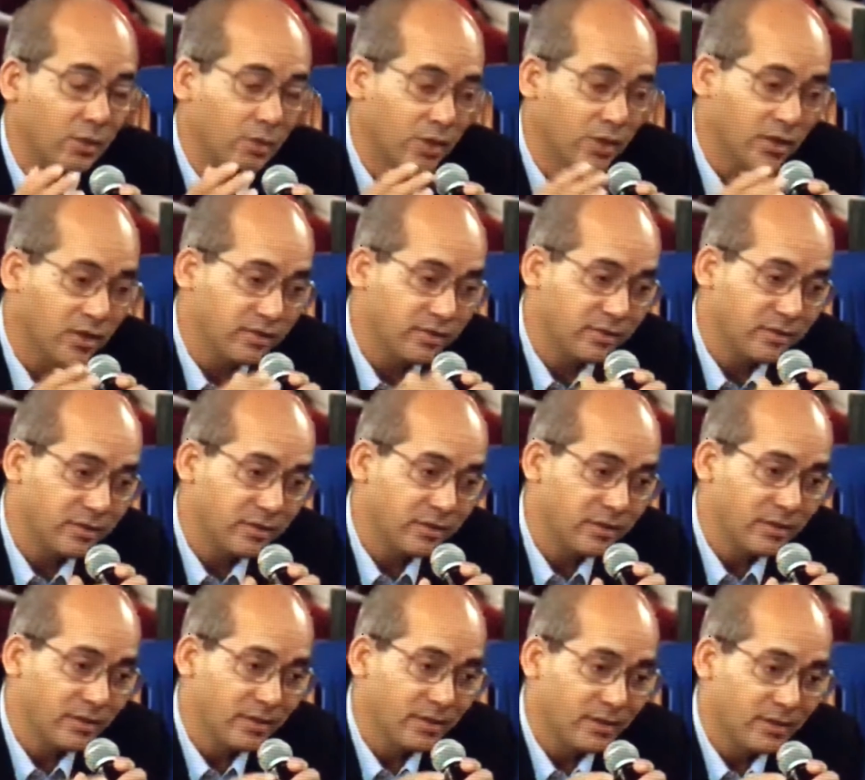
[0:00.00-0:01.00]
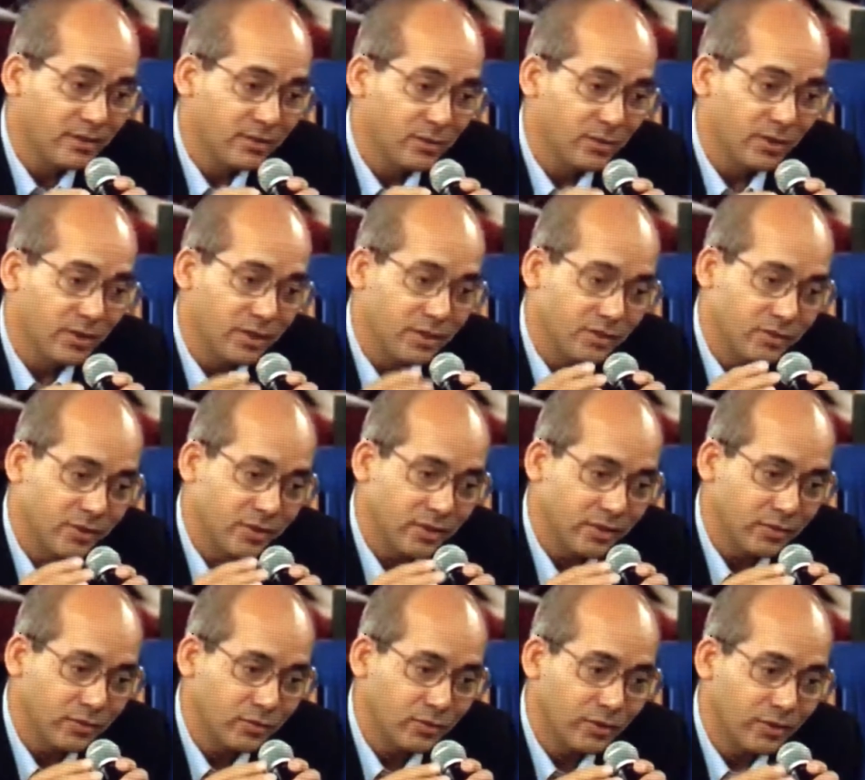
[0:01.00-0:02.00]
Whereas so
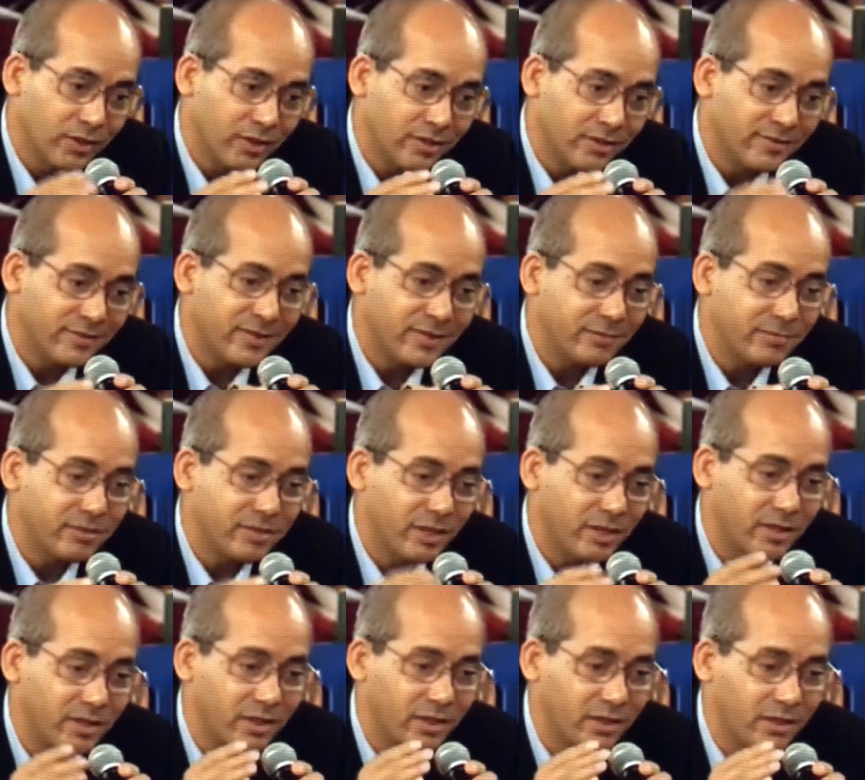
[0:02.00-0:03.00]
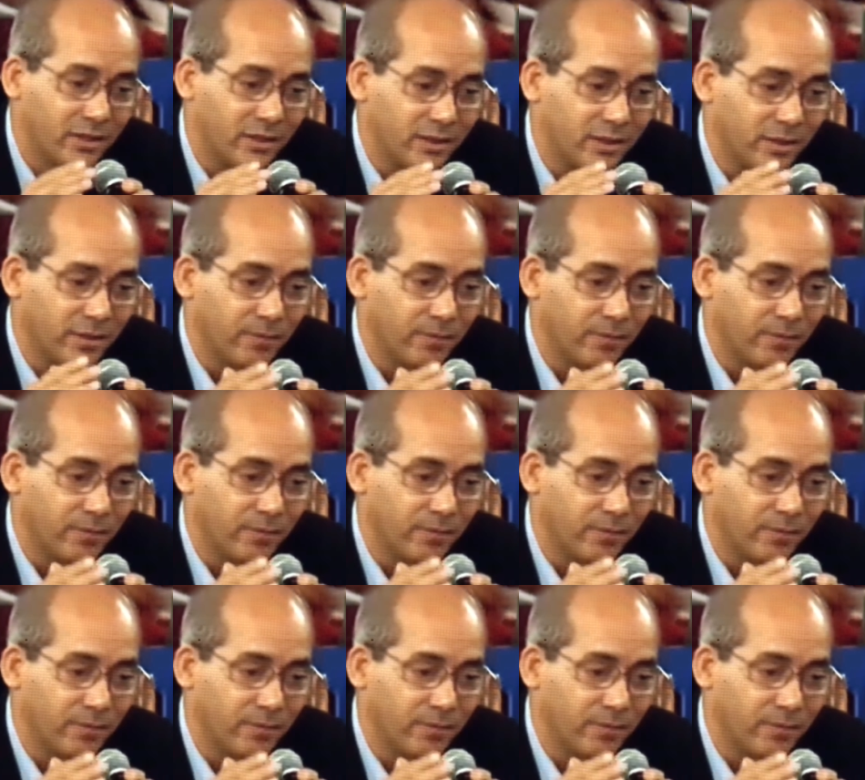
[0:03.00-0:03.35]
it seems like that